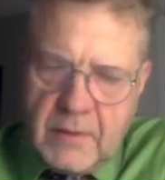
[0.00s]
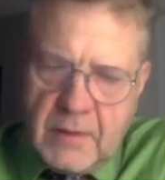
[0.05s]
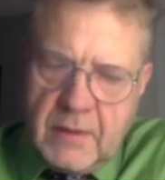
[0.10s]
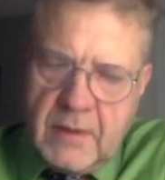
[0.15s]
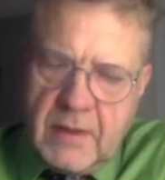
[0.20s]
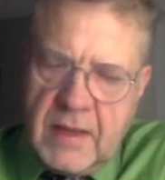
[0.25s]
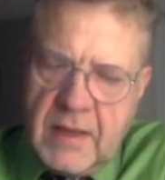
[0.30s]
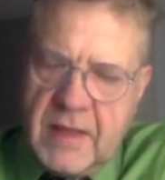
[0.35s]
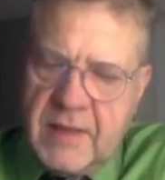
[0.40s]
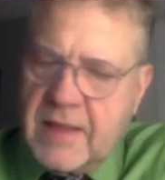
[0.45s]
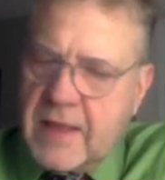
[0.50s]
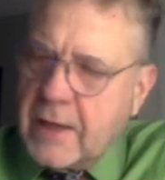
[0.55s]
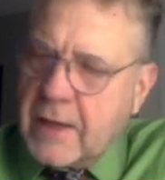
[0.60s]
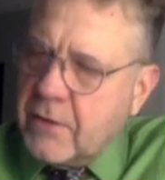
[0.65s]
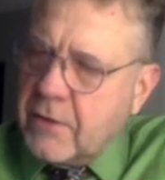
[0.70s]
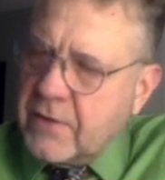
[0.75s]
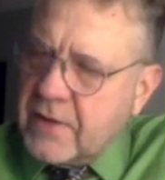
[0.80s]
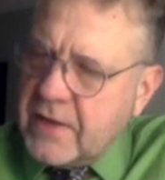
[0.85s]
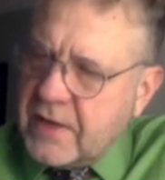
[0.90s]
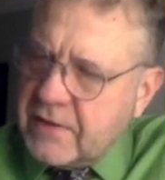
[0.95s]
and
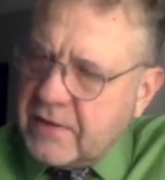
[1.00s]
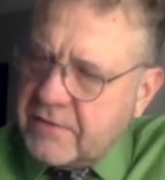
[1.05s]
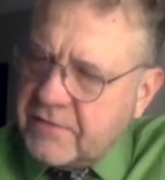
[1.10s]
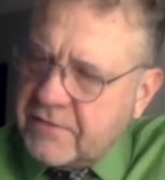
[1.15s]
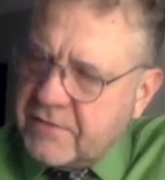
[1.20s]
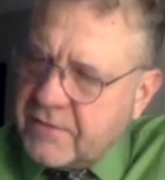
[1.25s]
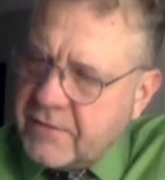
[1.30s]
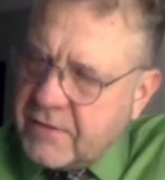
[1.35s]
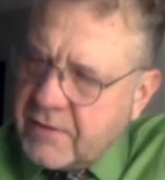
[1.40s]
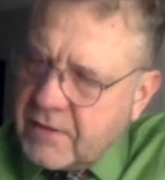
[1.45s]
now it's